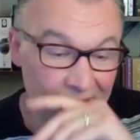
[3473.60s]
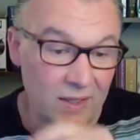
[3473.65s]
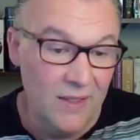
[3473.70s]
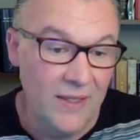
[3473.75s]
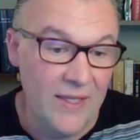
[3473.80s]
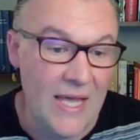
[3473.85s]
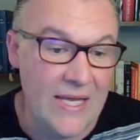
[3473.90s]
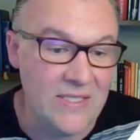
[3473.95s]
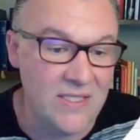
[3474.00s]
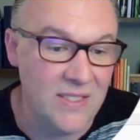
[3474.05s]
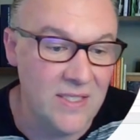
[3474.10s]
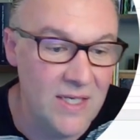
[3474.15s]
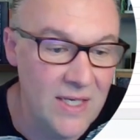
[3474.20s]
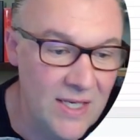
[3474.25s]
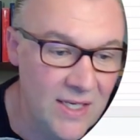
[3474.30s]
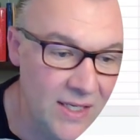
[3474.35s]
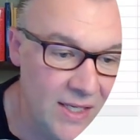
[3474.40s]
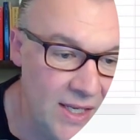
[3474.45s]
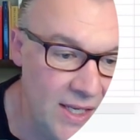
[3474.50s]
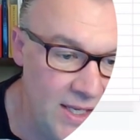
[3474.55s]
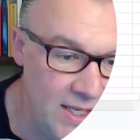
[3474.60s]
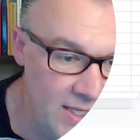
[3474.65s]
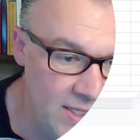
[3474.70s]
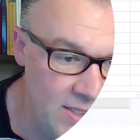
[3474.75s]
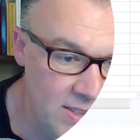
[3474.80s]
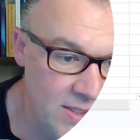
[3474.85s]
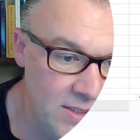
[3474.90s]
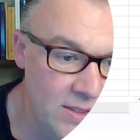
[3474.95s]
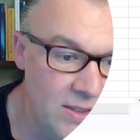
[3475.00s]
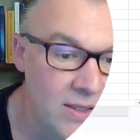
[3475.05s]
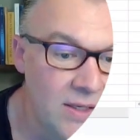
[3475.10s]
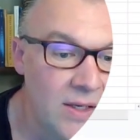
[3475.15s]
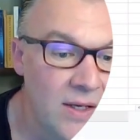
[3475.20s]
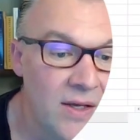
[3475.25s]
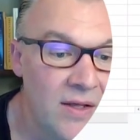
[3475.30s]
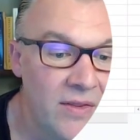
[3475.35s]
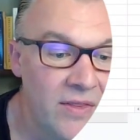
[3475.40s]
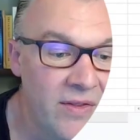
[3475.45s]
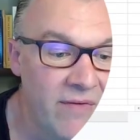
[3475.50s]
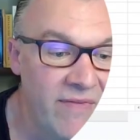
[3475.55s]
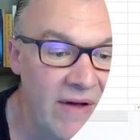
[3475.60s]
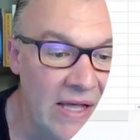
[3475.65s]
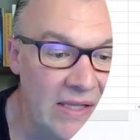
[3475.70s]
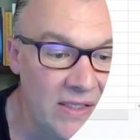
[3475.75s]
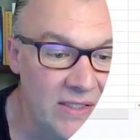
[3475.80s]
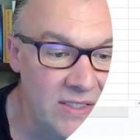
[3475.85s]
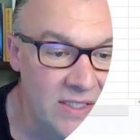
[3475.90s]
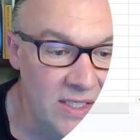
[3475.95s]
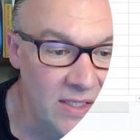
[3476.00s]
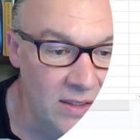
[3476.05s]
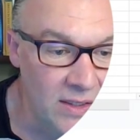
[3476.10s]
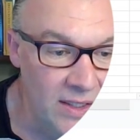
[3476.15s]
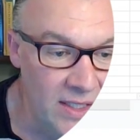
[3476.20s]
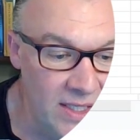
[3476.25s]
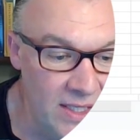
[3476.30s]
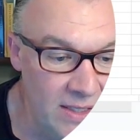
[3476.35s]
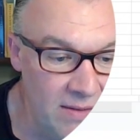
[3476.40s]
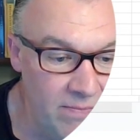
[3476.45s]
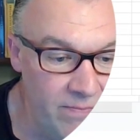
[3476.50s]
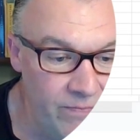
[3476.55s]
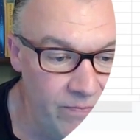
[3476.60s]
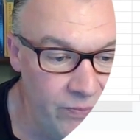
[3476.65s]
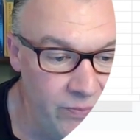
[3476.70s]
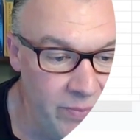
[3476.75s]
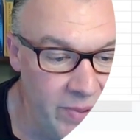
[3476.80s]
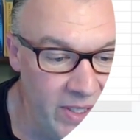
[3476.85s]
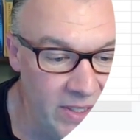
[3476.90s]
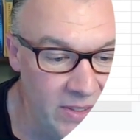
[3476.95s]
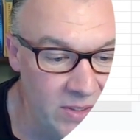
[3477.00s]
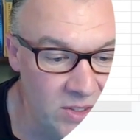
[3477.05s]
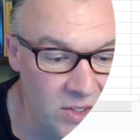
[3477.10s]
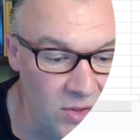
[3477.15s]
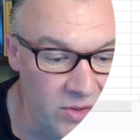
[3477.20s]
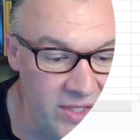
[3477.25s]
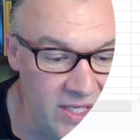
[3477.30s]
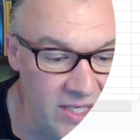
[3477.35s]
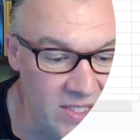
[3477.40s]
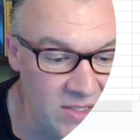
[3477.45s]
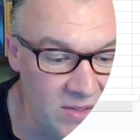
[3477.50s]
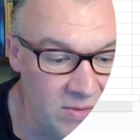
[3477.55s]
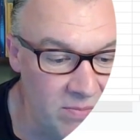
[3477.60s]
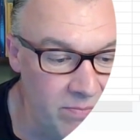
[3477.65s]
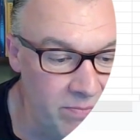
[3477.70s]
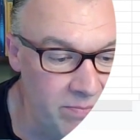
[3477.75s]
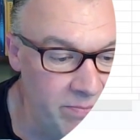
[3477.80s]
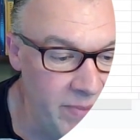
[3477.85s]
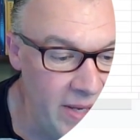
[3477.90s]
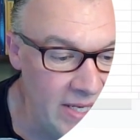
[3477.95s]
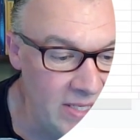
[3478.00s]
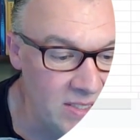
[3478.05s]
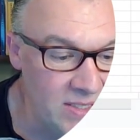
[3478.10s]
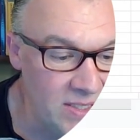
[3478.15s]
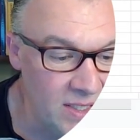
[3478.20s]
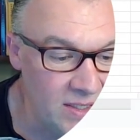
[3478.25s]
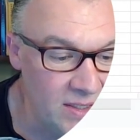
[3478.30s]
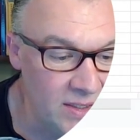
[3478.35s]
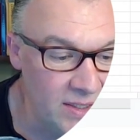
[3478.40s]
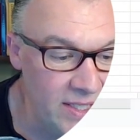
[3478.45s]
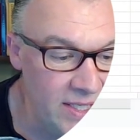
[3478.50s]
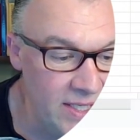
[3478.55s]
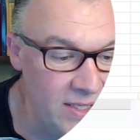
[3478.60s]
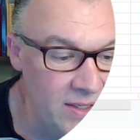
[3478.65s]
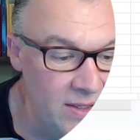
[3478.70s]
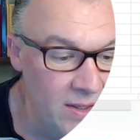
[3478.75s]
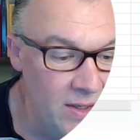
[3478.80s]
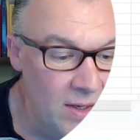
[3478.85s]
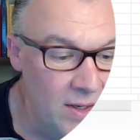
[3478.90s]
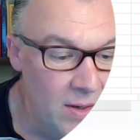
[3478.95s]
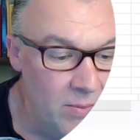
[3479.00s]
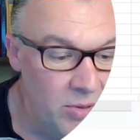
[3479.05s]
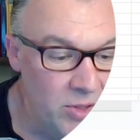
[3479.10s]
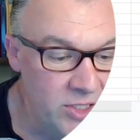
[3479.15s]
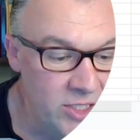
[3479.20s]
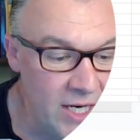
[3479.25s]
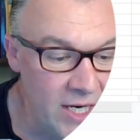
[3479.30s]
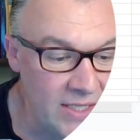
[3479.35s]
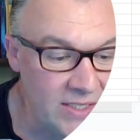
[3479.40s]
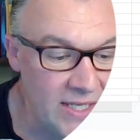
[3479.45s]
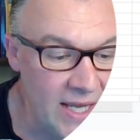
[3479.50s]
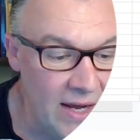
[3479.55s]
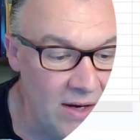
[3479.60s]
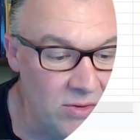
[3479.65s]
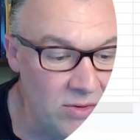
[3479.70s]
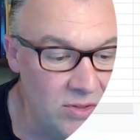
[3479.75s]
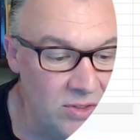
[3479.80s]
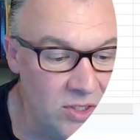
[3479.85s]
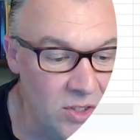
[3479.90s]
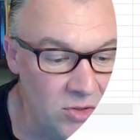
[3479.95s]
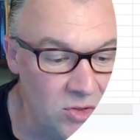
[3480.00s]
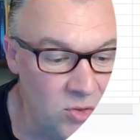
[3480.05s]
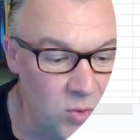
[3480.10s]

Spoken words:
lessening in the volatility. But so this basically projects out. So